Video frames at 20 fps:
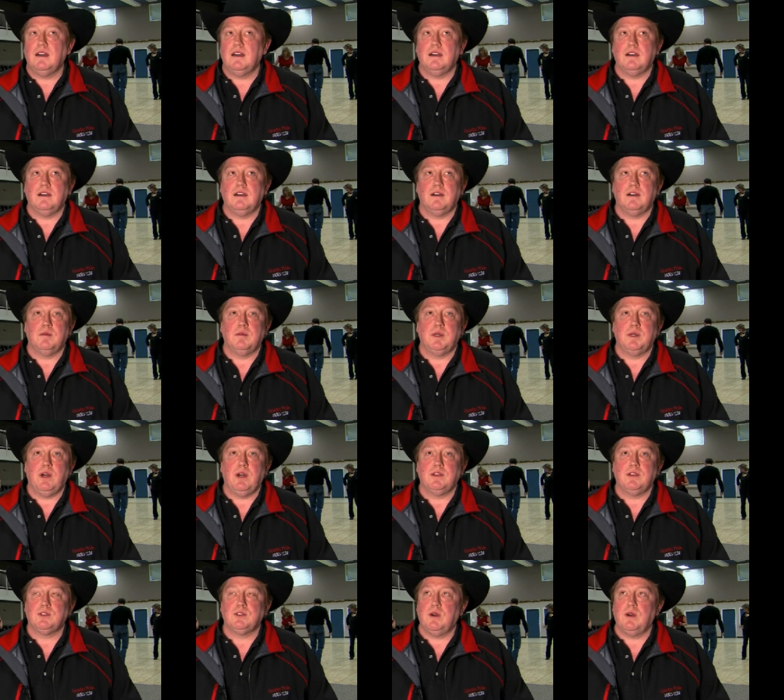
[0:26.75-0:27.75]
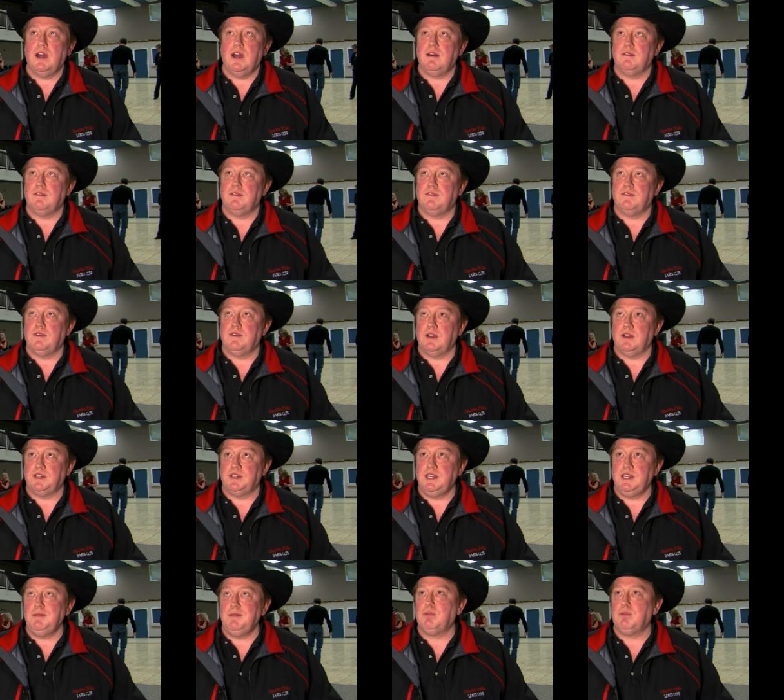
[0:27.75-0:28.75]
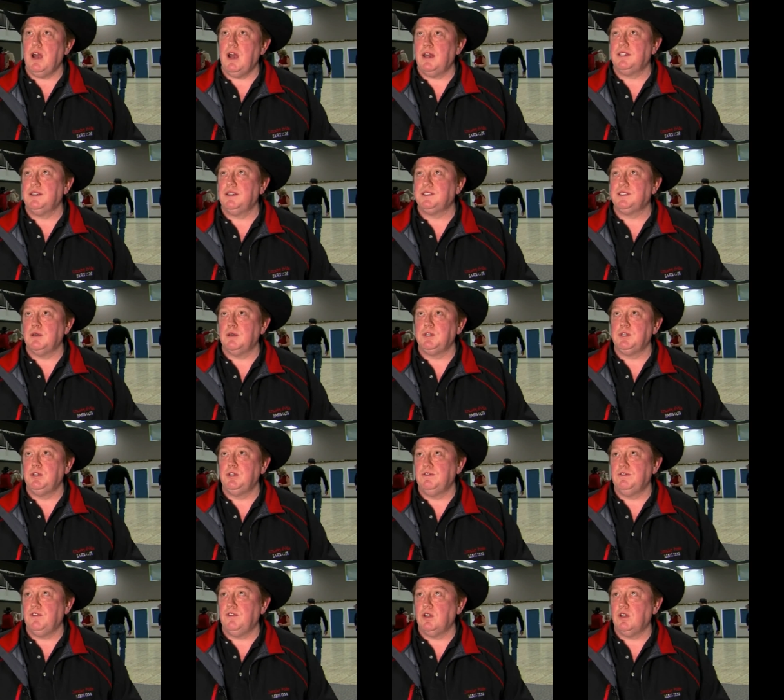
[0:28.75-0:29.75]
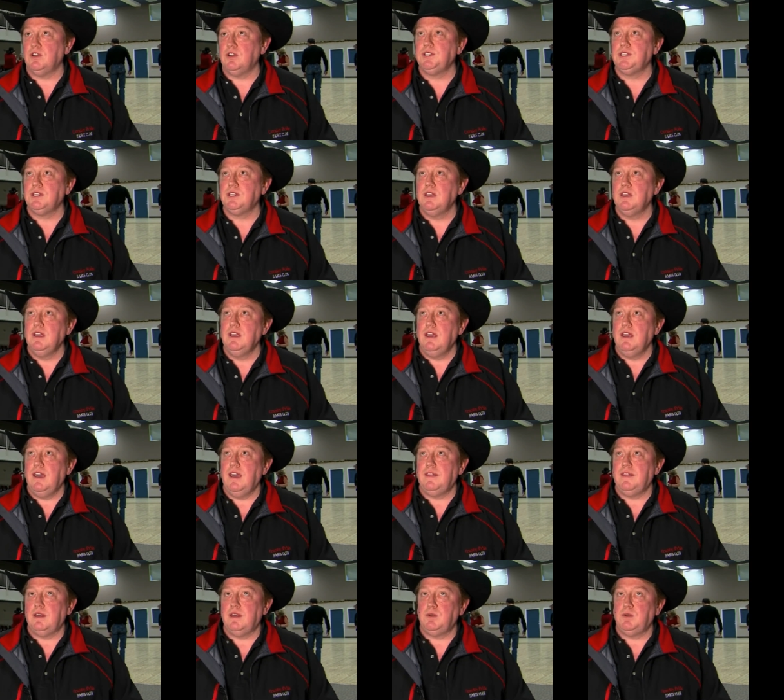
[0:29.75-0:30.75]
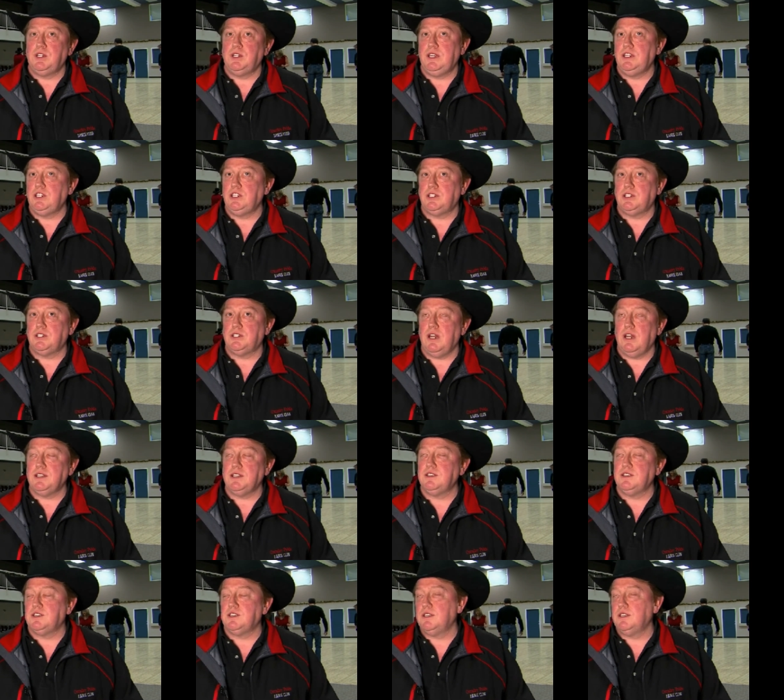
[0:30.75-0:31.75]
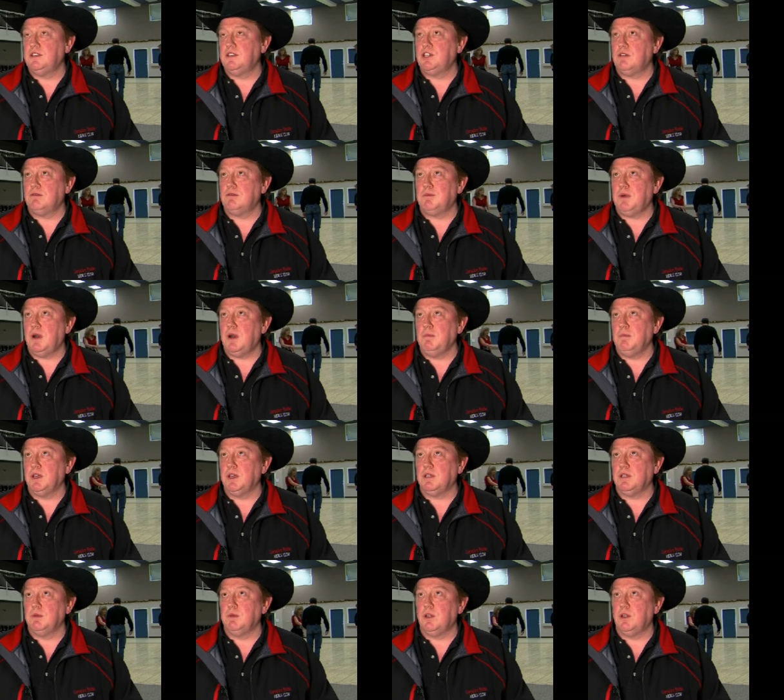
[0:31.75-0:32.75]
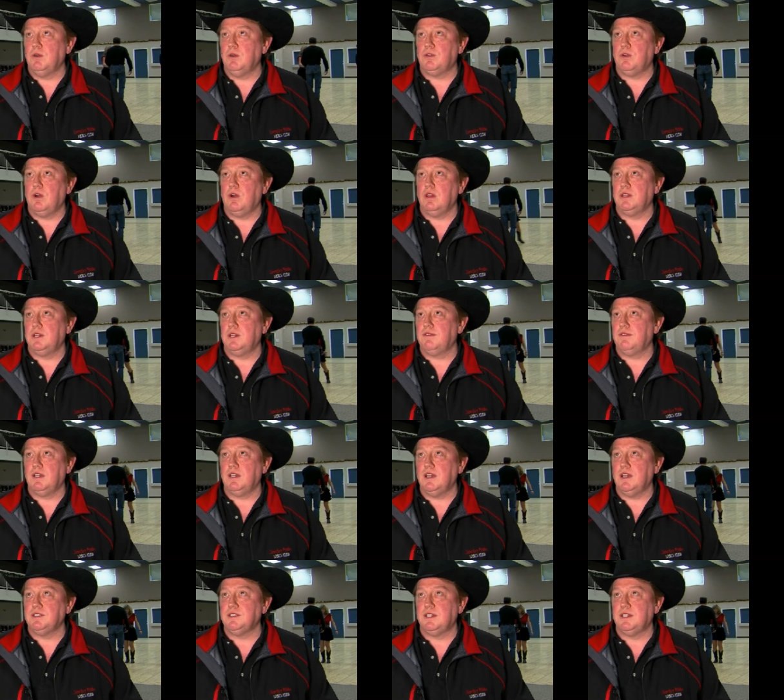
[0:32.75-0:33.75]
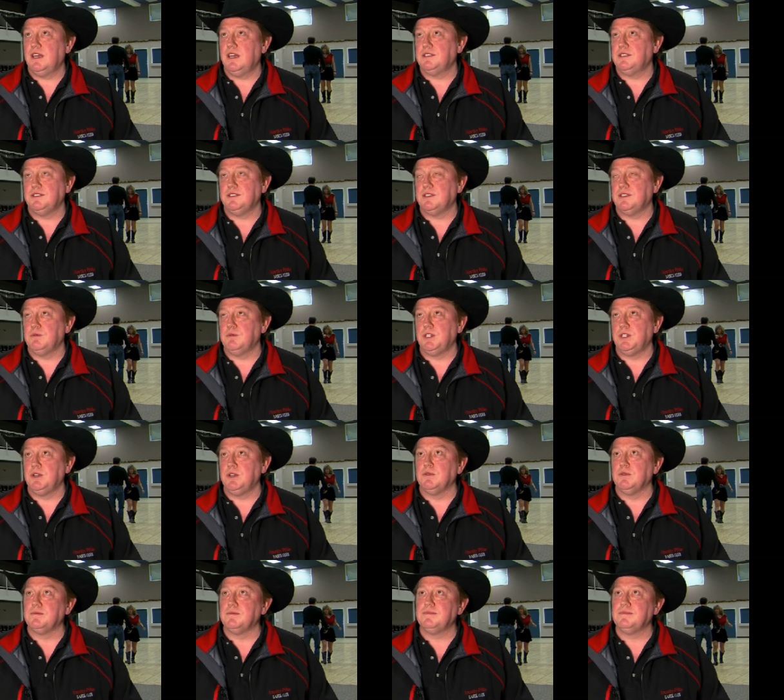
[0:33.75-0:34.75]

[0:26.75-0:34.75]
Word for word: Uh, we also have a team practice that we do first, and then we teach lessons to the general public, and we go through all the different kinds of dances that we do.